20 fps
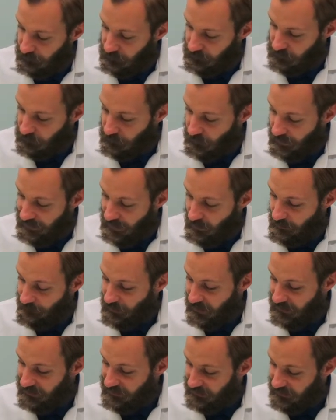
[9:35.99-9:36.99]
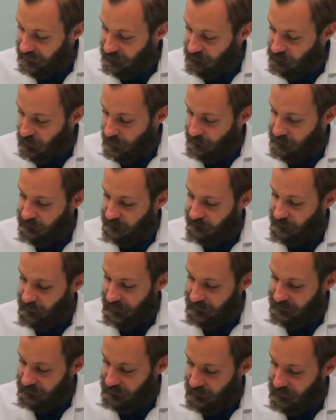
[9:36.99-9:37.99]
So right now I've got 6 drops of
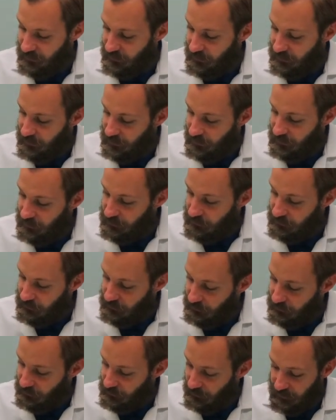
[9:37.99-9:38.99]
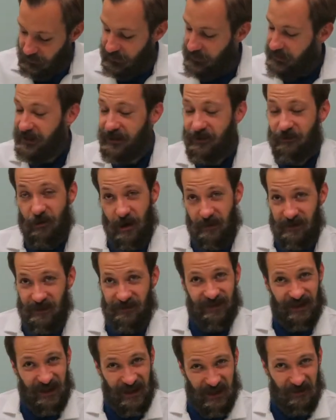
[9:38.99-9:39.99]
basil, or 6 drops
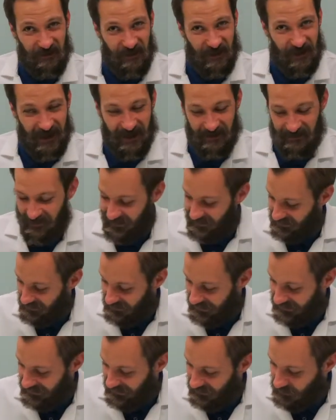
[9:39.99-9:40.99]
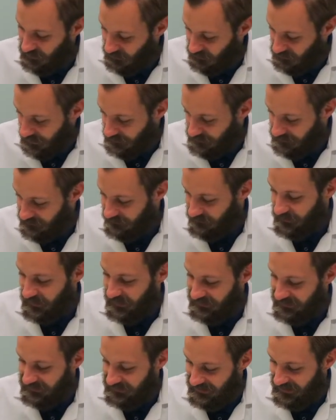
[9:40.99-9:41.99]
of cedarwood, 2 drops of
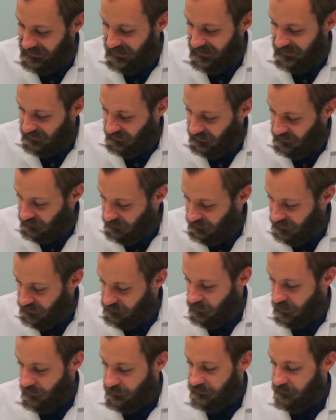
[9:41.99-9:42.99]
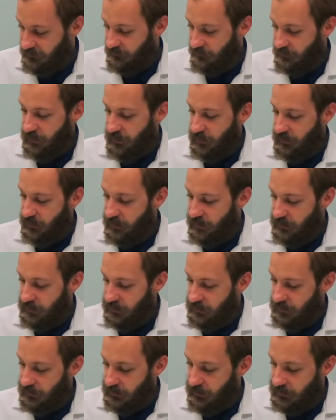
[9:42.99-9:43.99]
basil, and 3 drops of myrtle.
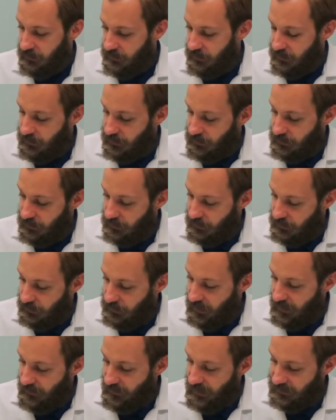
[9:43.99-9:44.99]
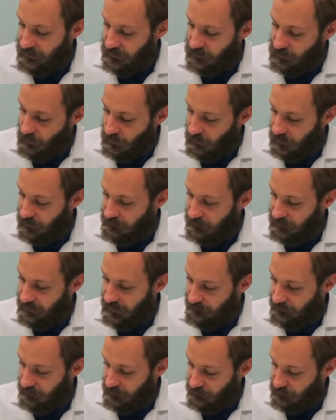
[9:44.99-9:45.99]
And that's a total of
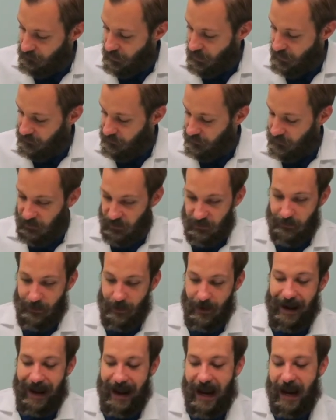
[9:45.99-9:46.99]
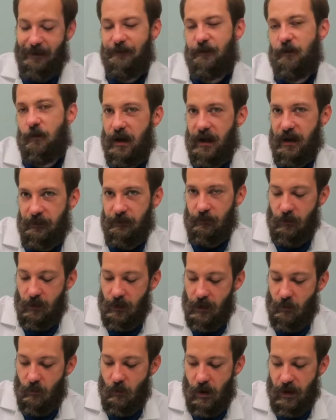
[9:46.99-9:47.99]
11 drops, which is about halfway of
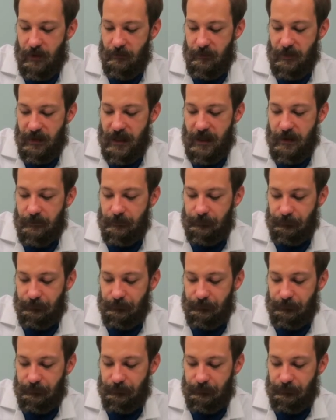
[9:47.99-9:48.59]
where I want to be.